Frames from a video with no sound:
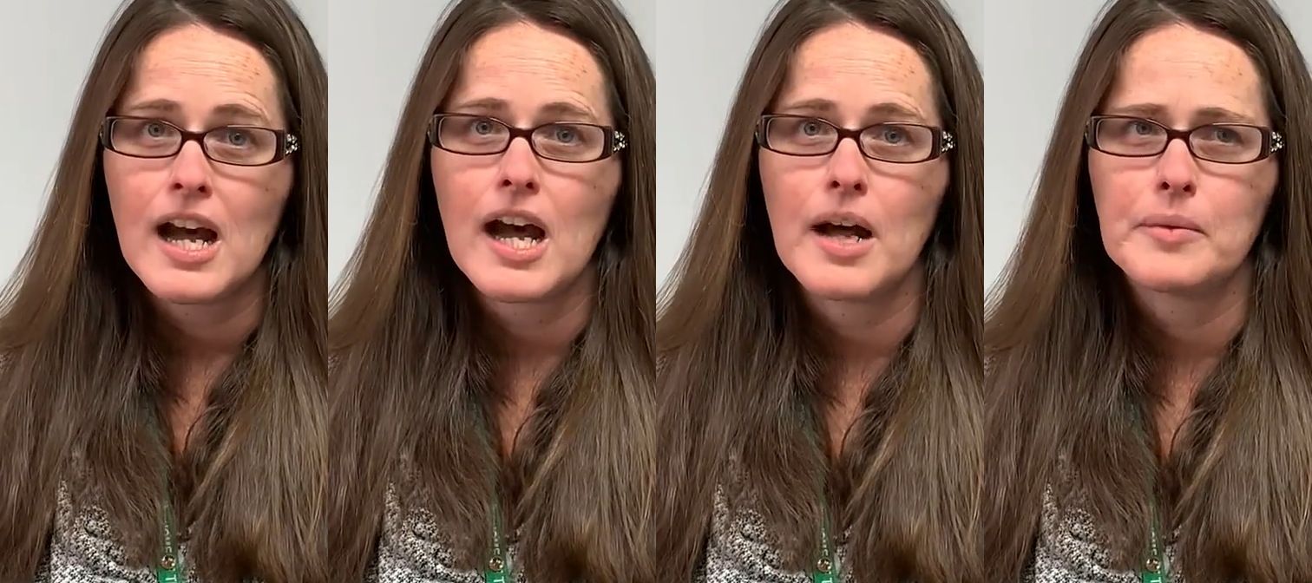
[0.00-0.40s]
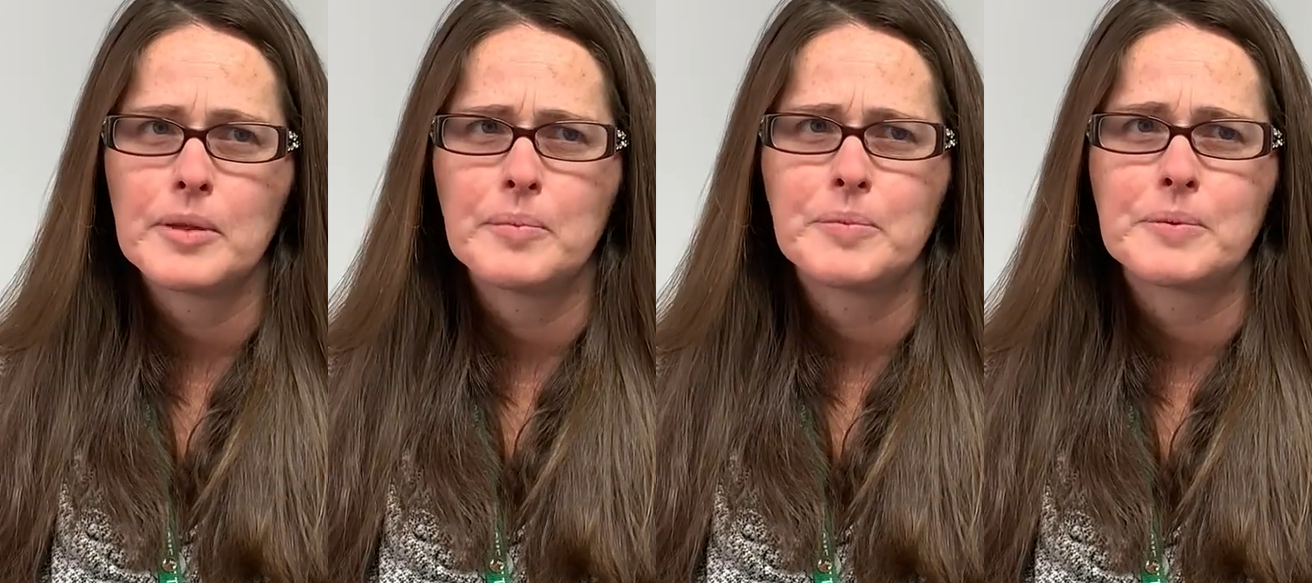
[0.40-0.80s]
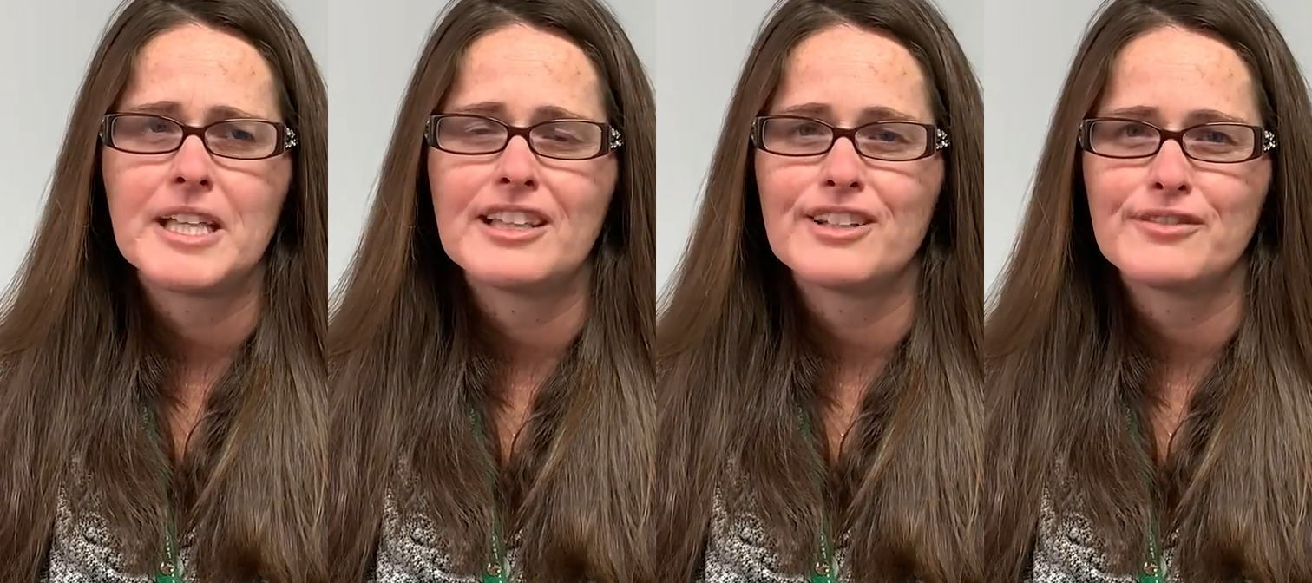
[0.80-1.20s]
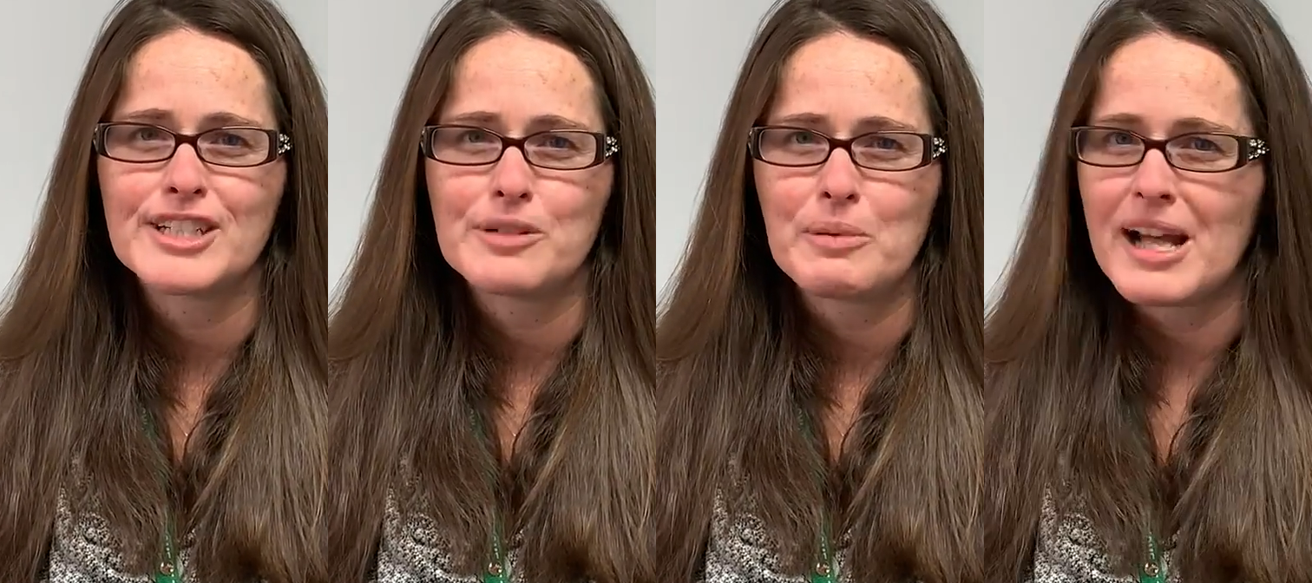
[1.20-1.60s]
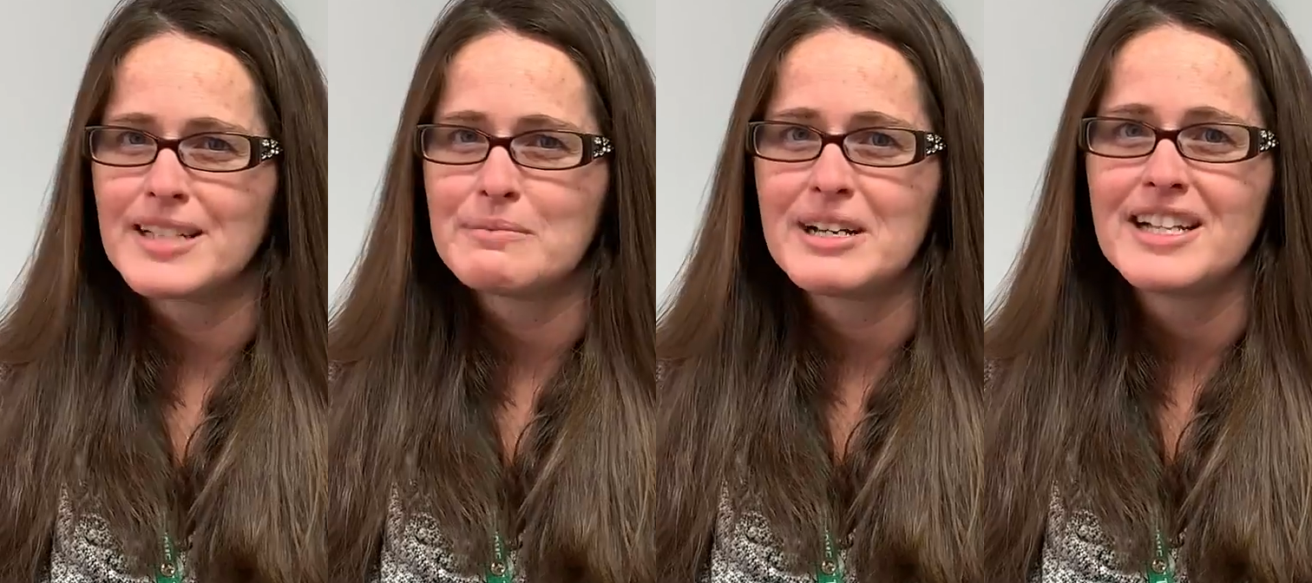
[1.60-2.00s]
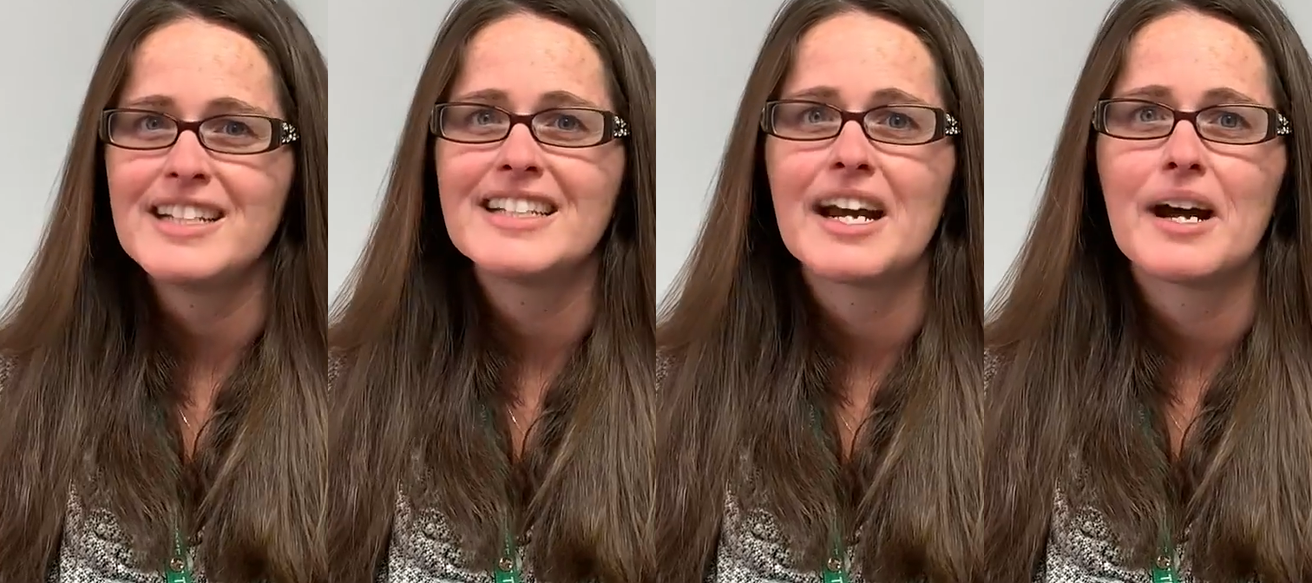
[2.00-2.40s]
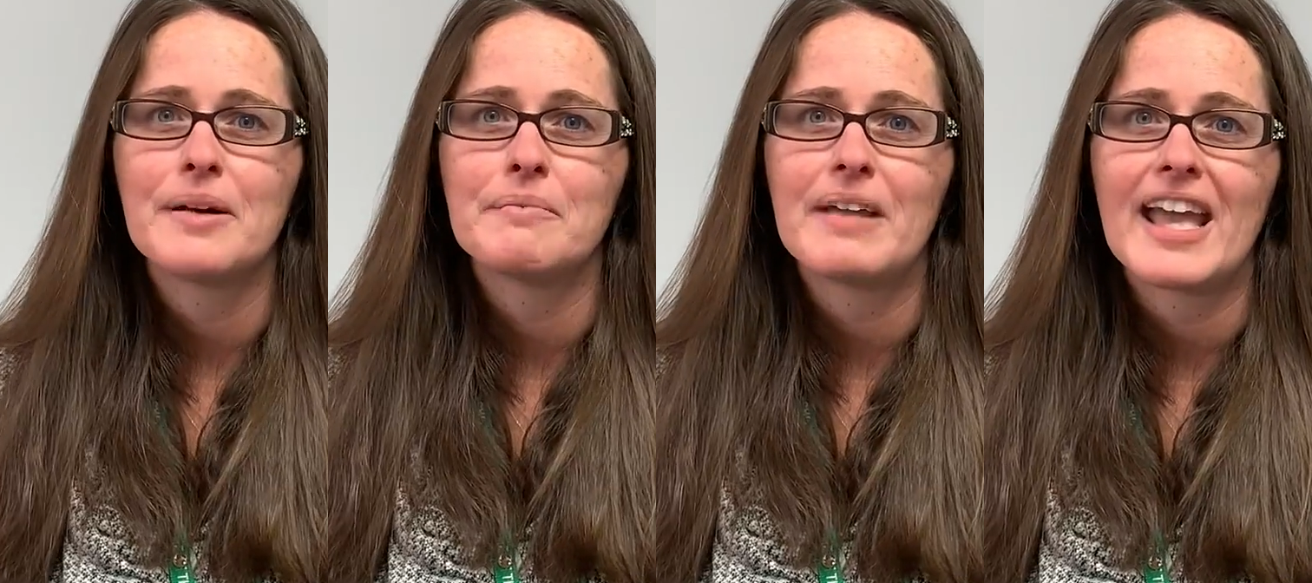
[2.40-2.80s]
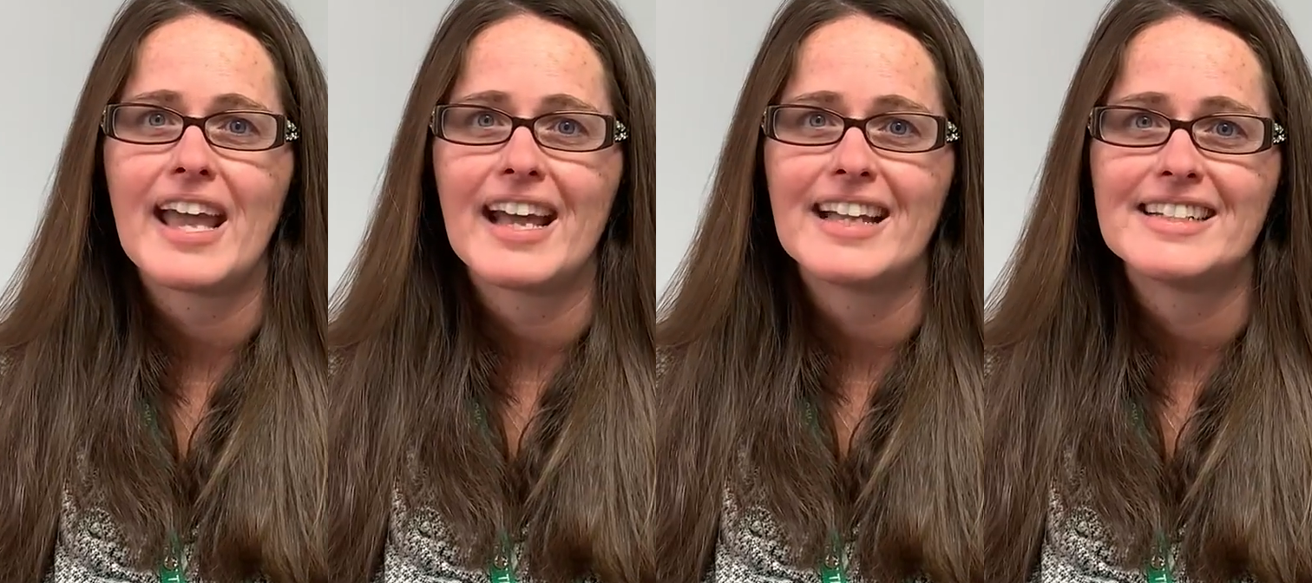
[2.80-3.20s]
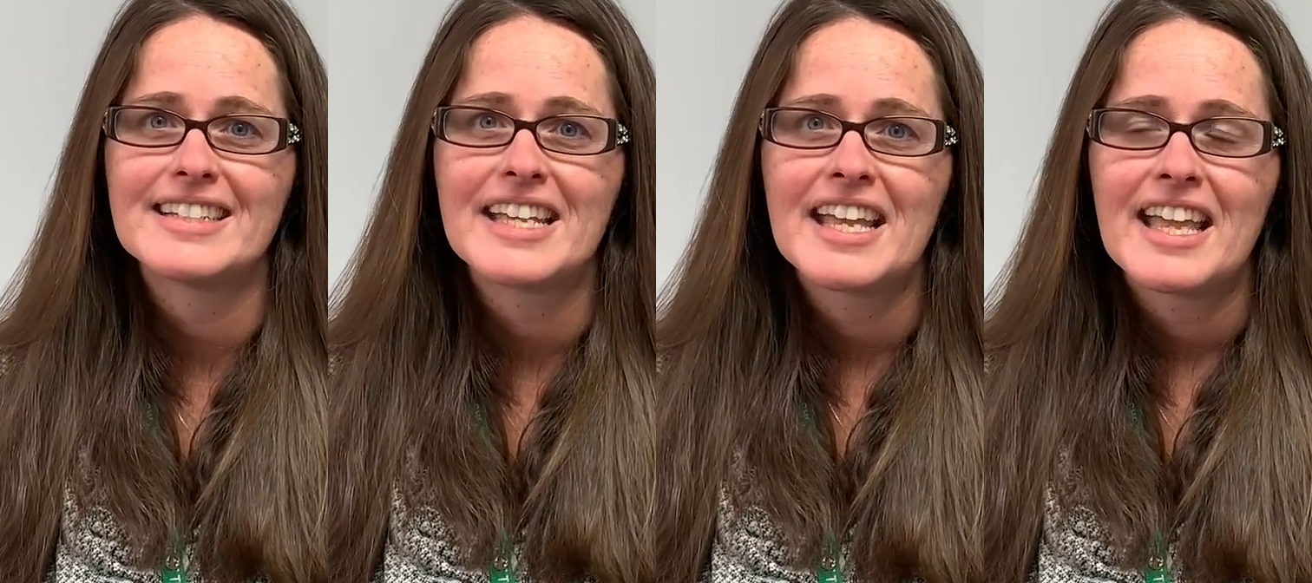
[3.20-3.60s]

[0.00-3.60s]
um, the platelet rich plasma um, and